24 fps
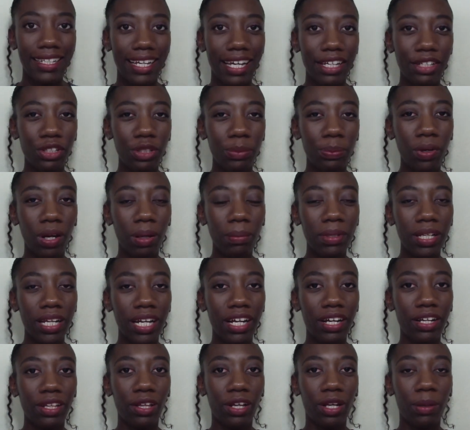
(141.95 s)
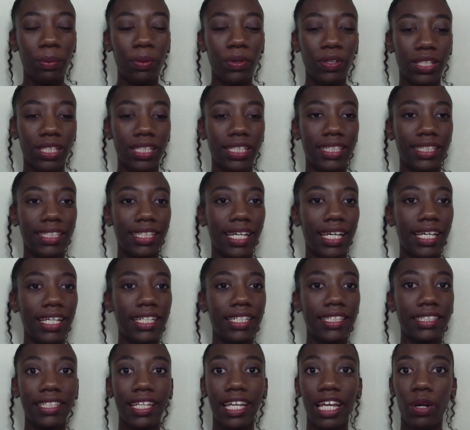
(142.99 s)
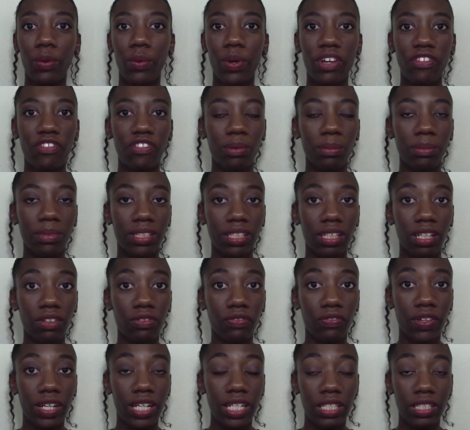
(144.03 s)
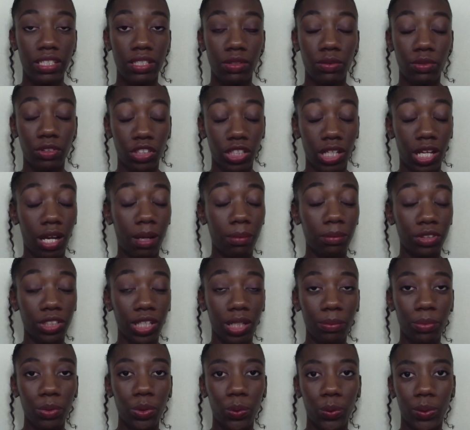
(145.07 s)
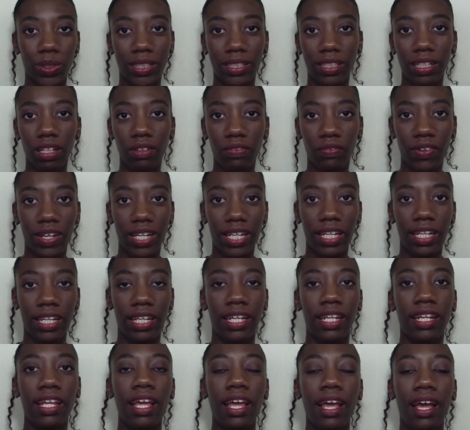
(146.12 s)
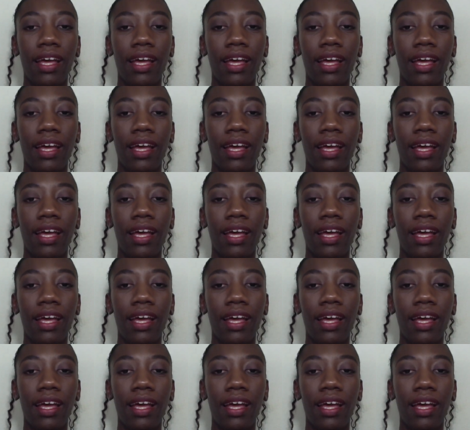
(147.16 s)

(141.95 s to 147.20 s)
Now, you probably hear a lot of persons say, stay away from shampoos with sulfate in it.